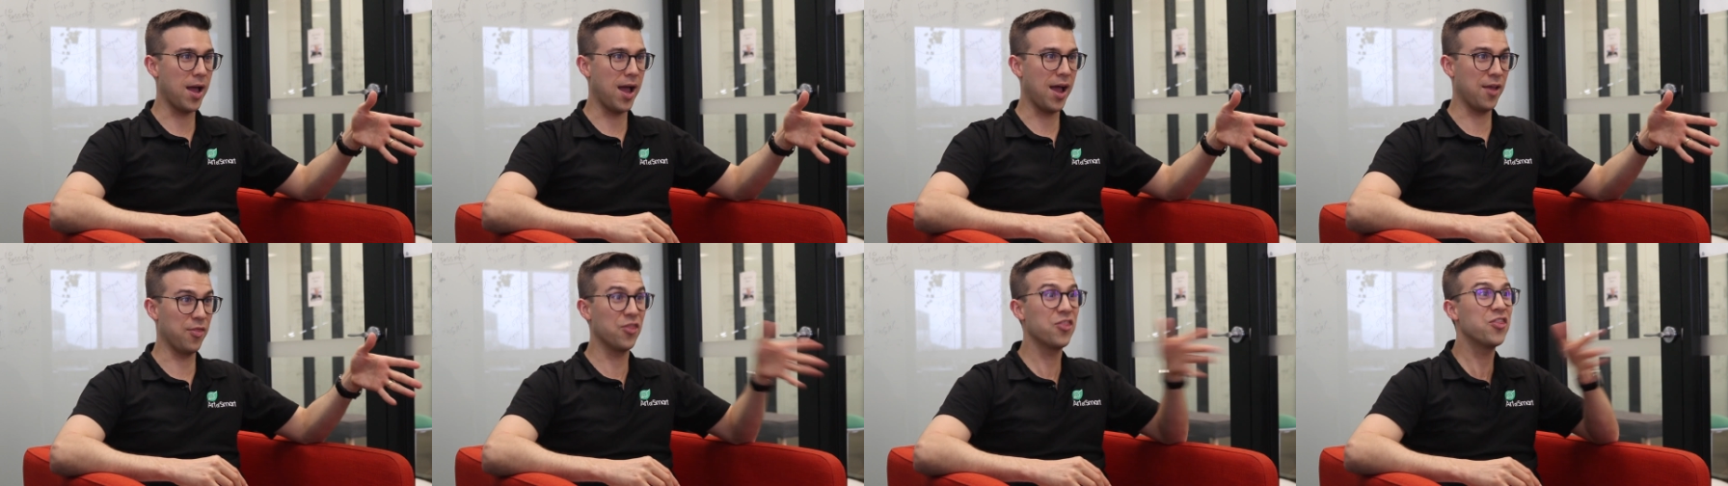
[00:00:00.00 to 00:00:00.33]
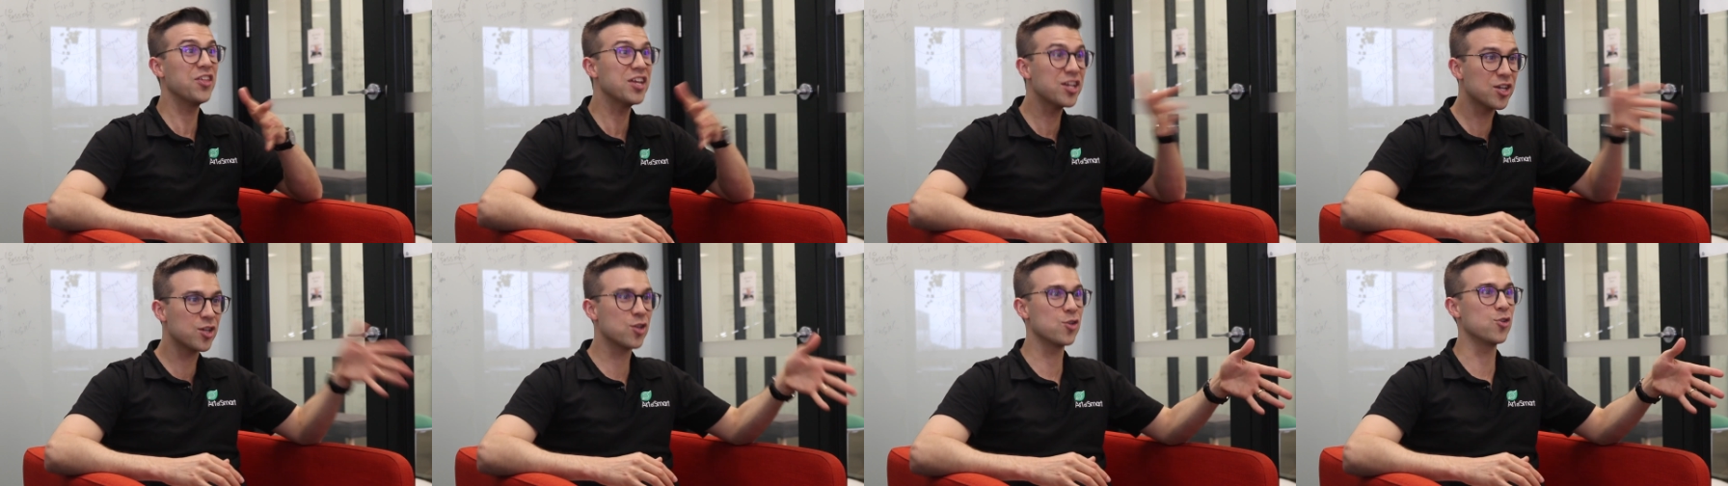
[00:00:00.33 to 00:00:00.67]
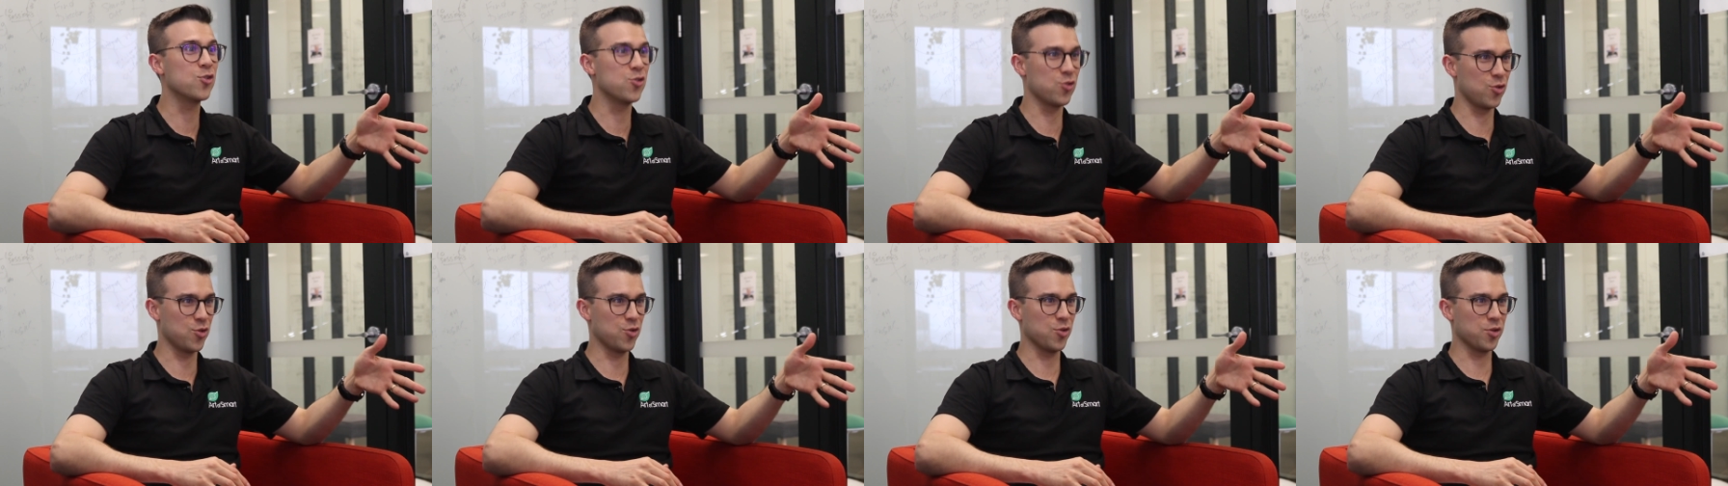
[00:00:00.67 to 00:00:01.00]
and think you
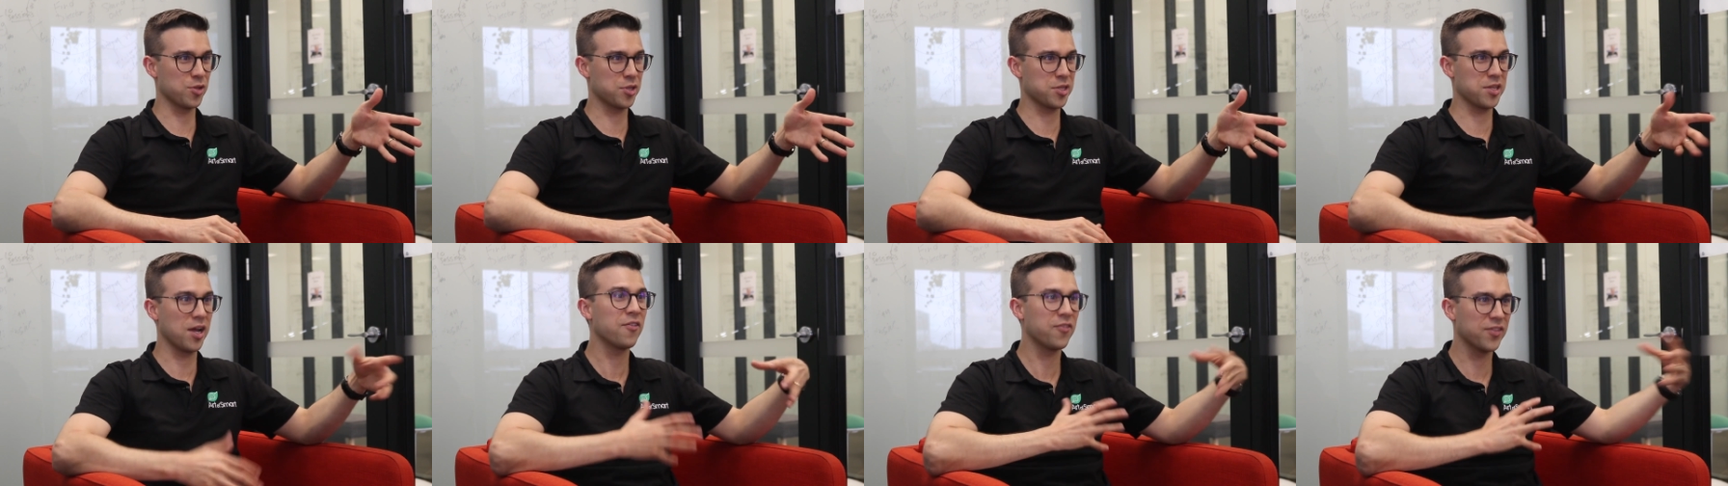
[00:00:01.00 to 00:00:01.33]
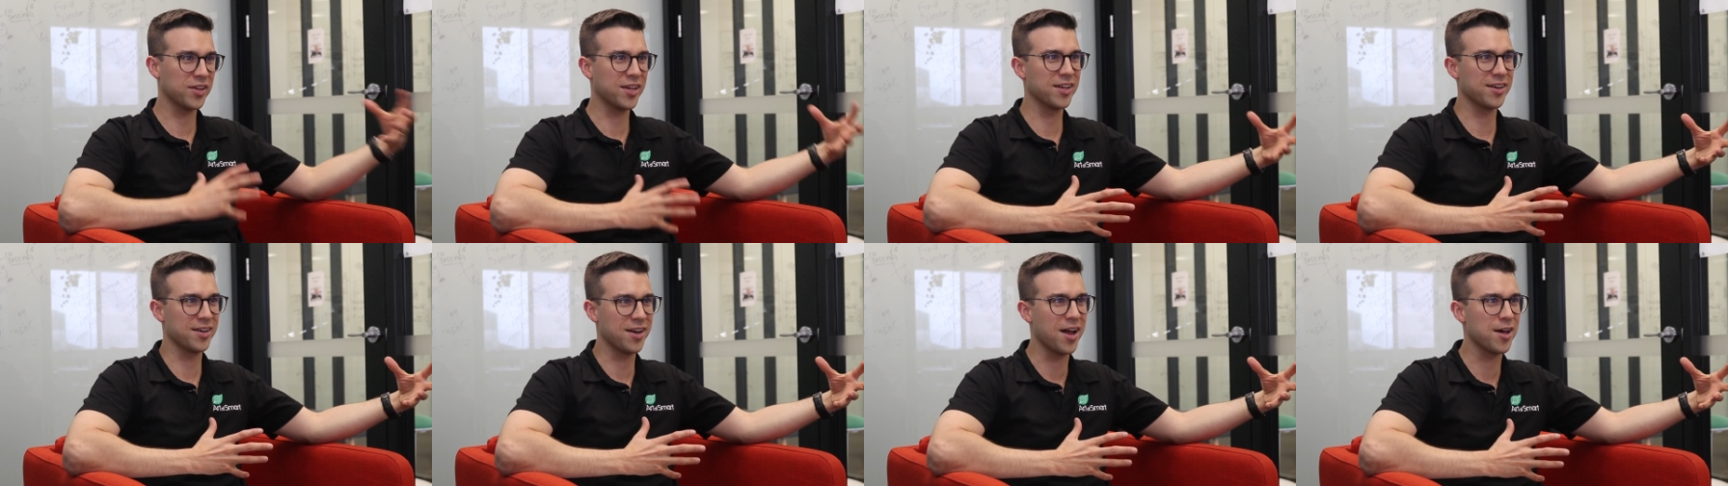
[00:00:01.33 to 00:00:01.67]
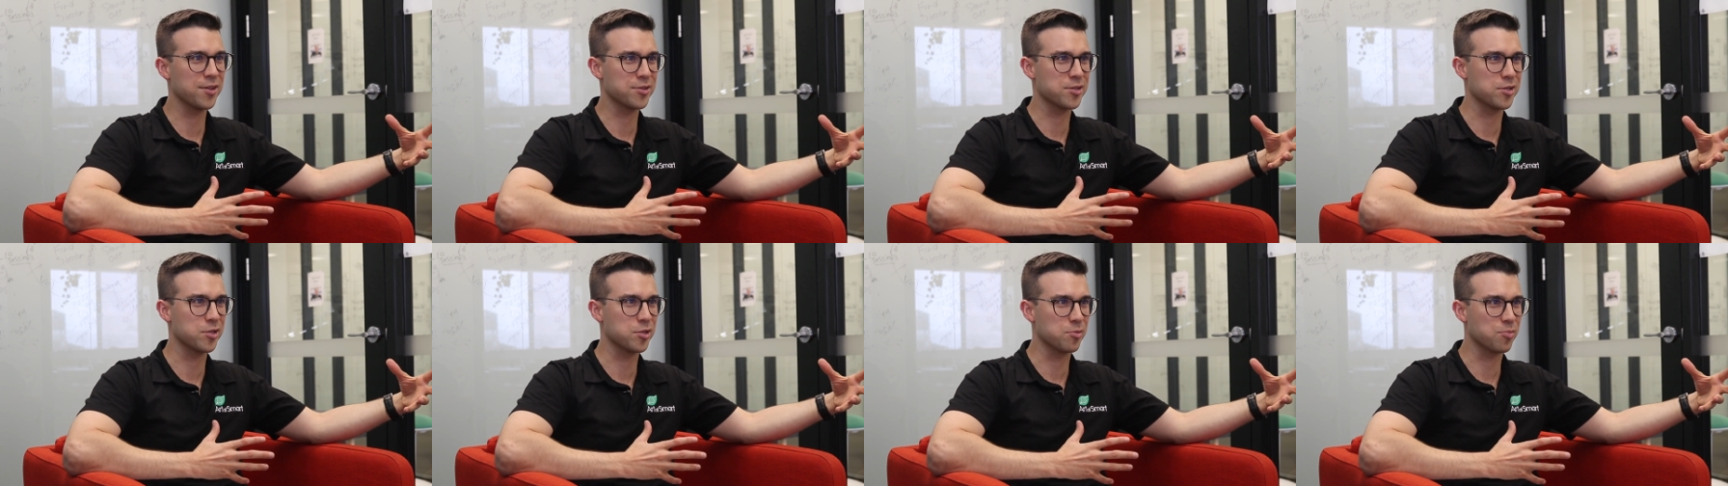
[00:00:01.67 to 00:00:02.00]
knew your stuff and get a
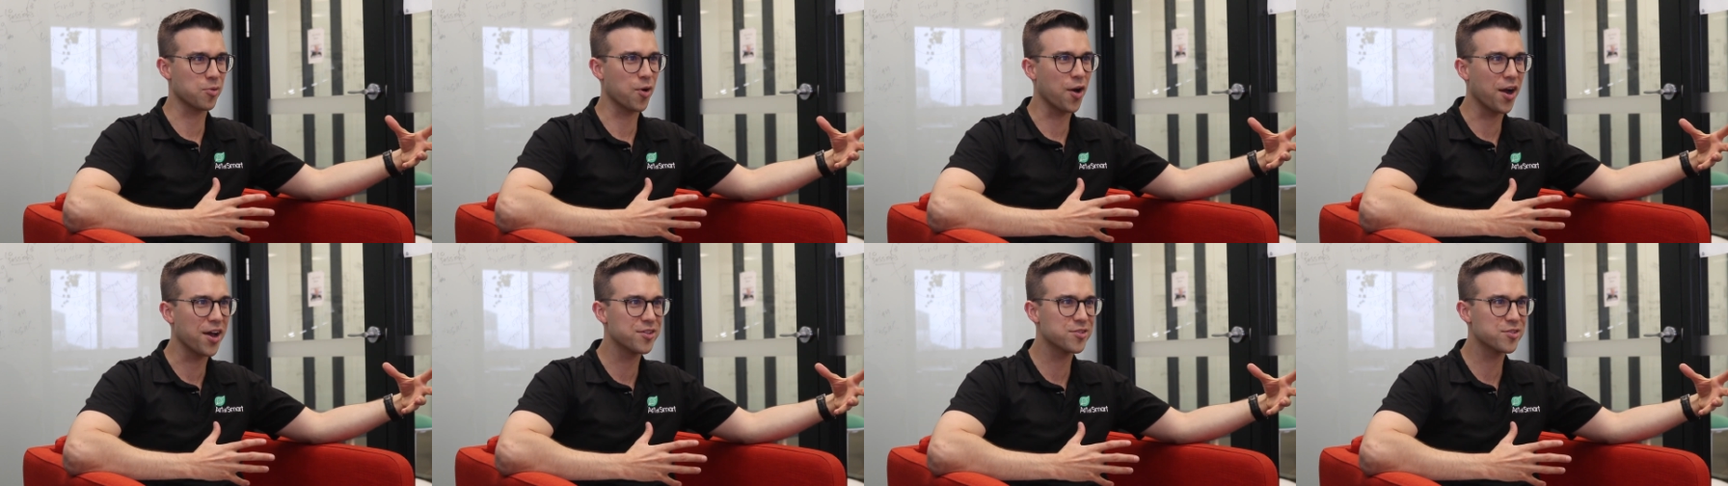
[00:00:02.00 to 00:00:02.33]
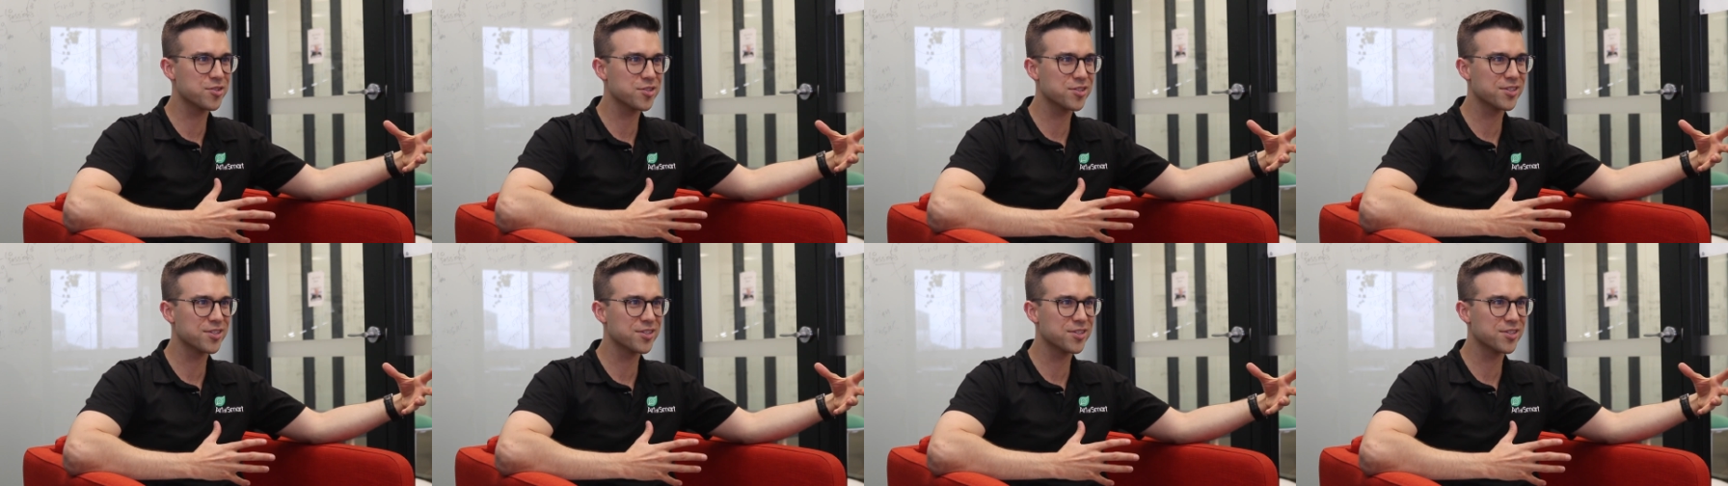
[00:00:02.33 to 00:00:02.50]
nasty surprise.